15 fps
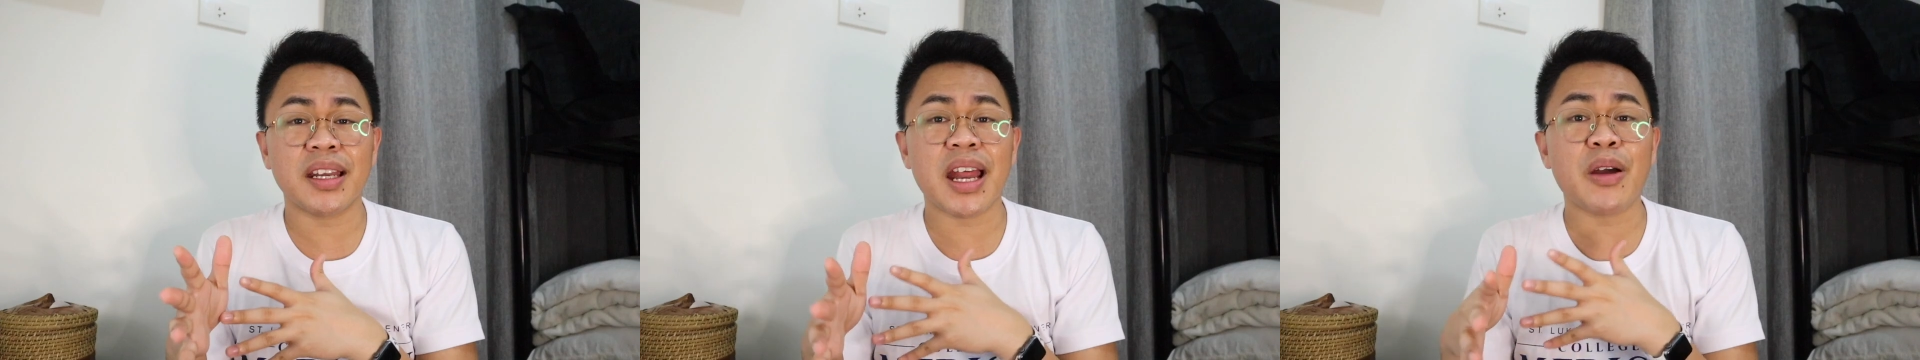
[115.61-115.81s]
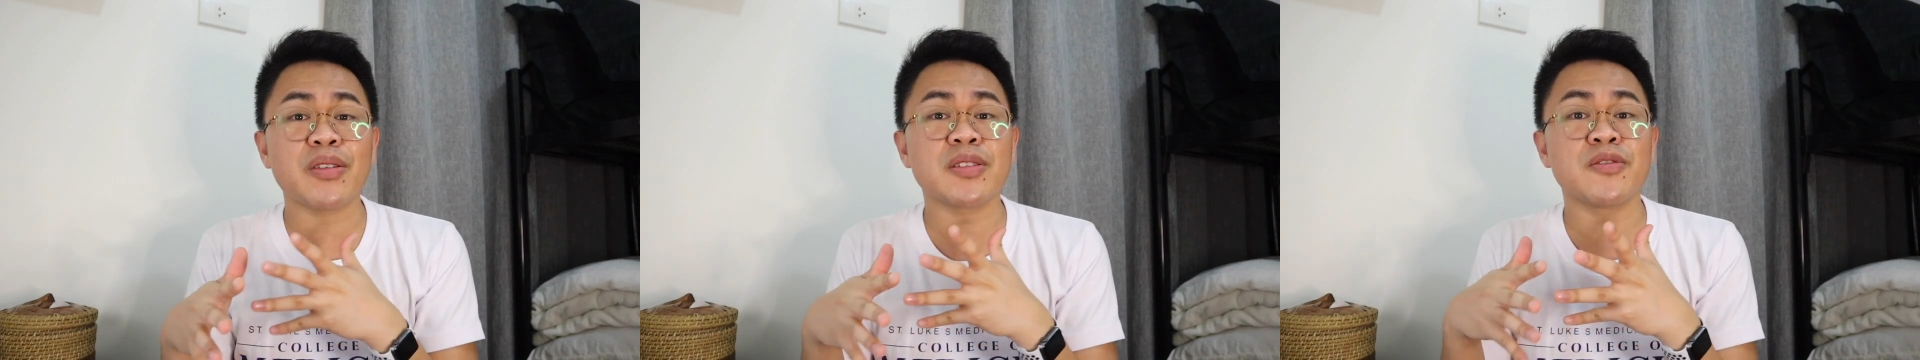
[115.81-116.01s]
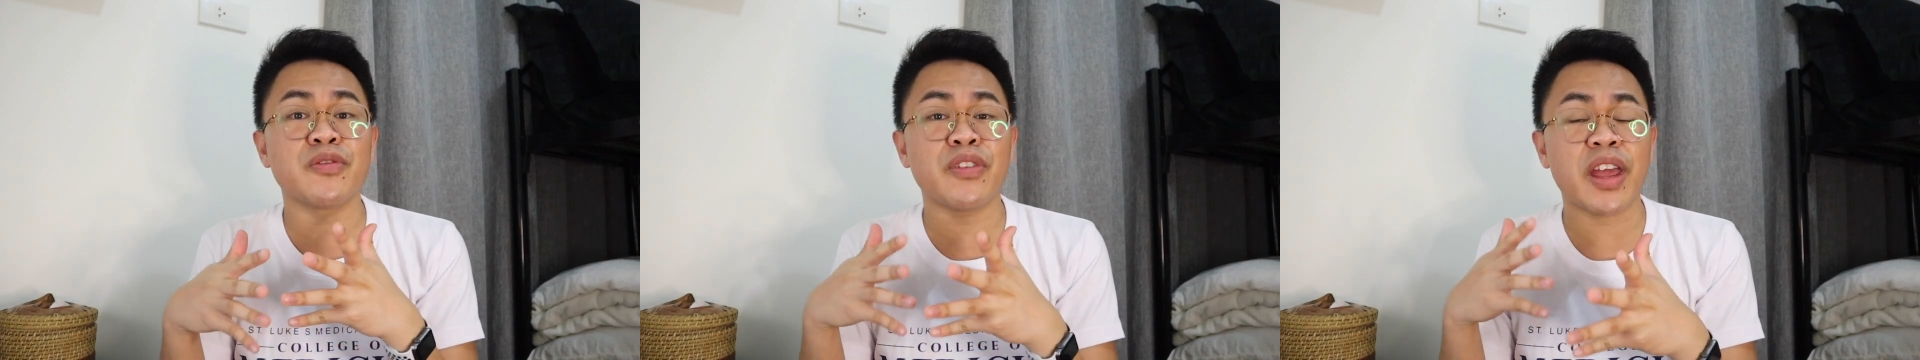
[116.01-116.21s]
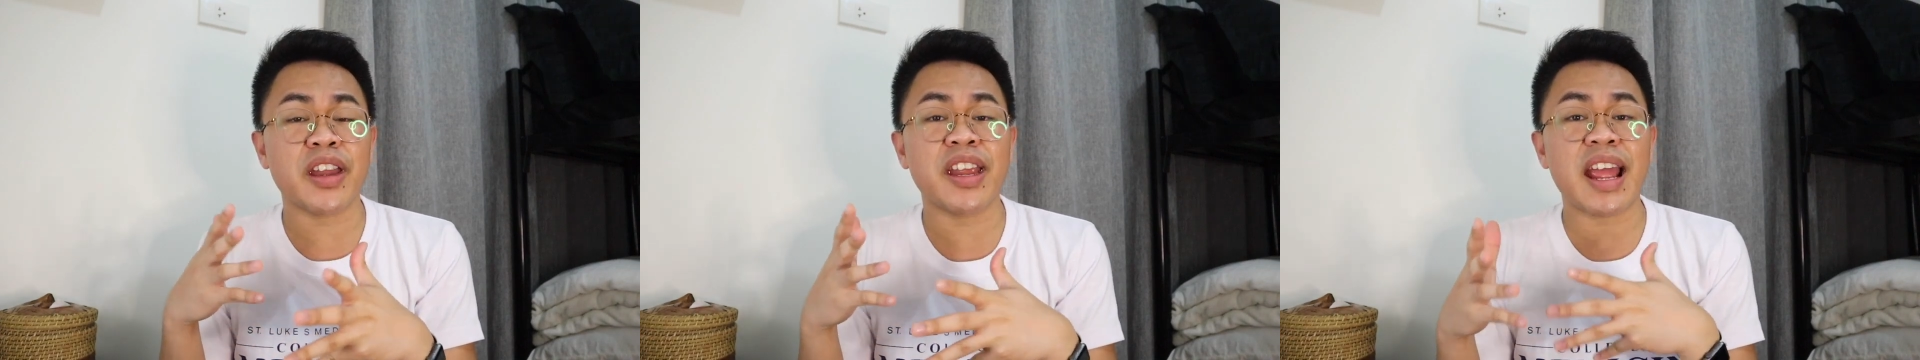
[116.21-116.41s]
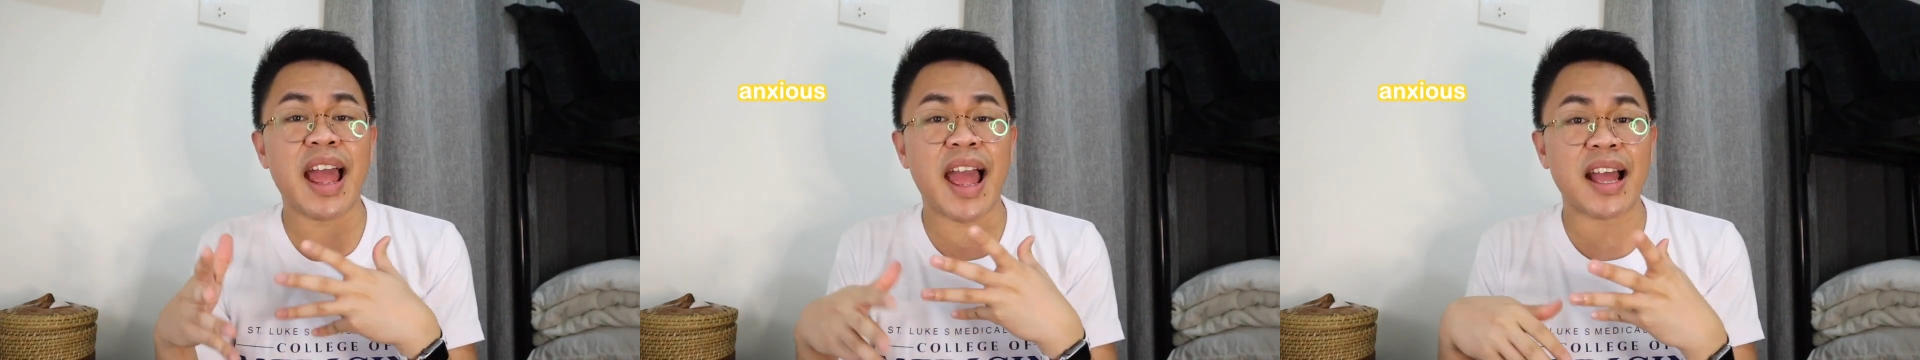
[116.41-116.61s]
and I was
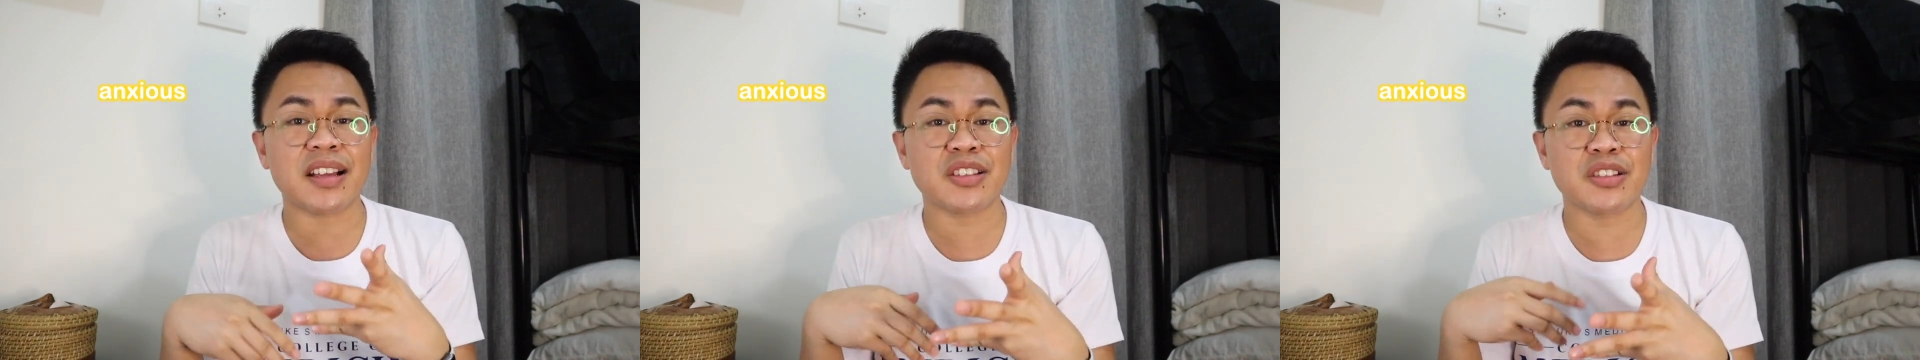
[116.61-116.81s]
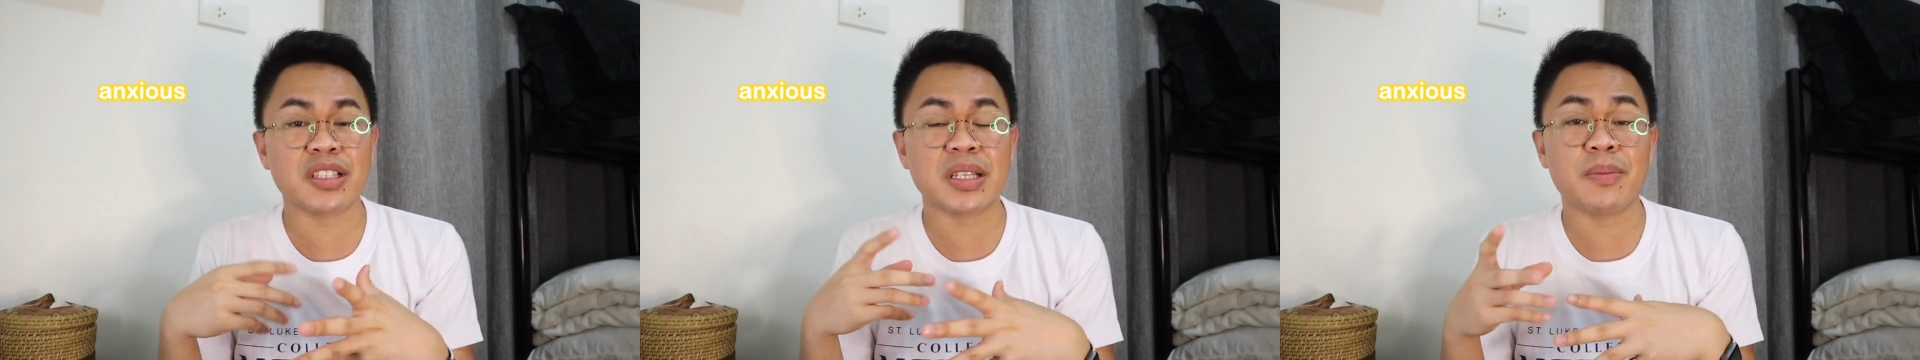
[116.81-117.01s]
very anxious